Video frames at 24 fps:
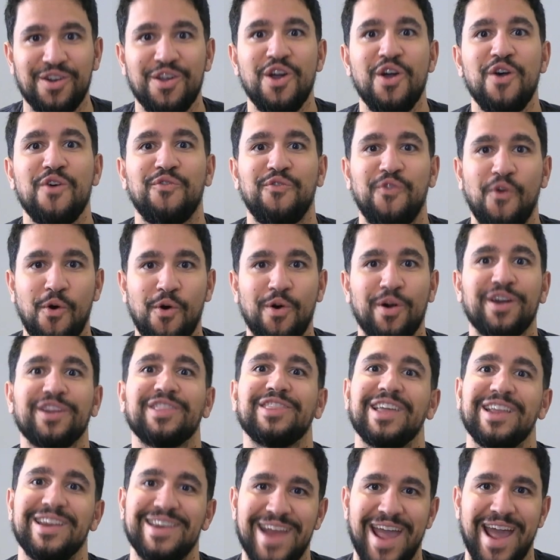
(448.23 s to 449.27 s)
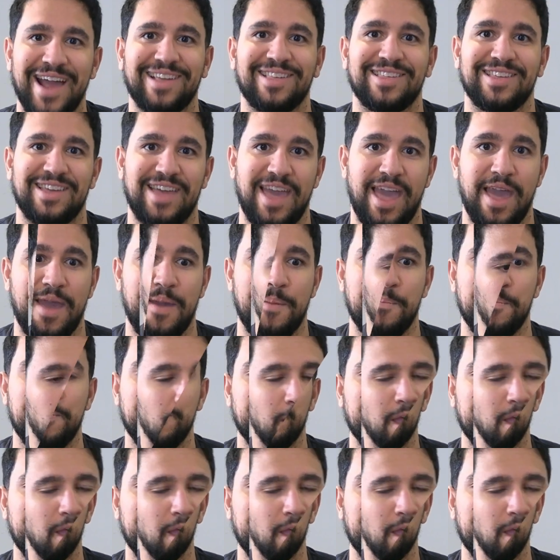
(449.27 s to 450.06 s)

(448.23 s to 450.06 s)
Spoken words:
for the next game.